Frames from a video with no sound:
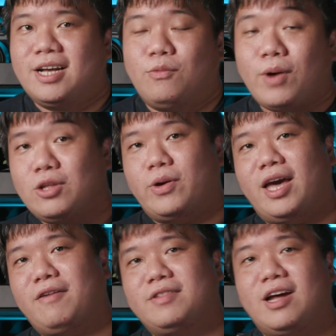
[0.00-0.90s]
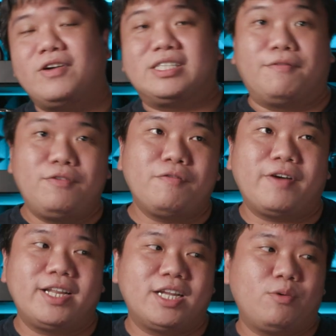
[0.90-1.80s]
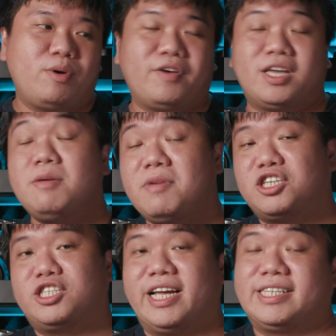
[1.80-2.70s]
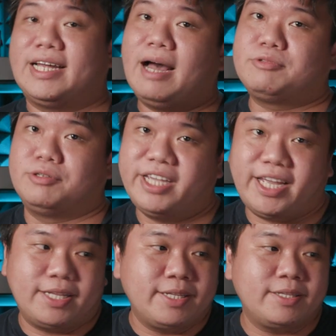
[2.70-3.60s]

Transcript: What you have now is a viewfinder with an image that is up to date.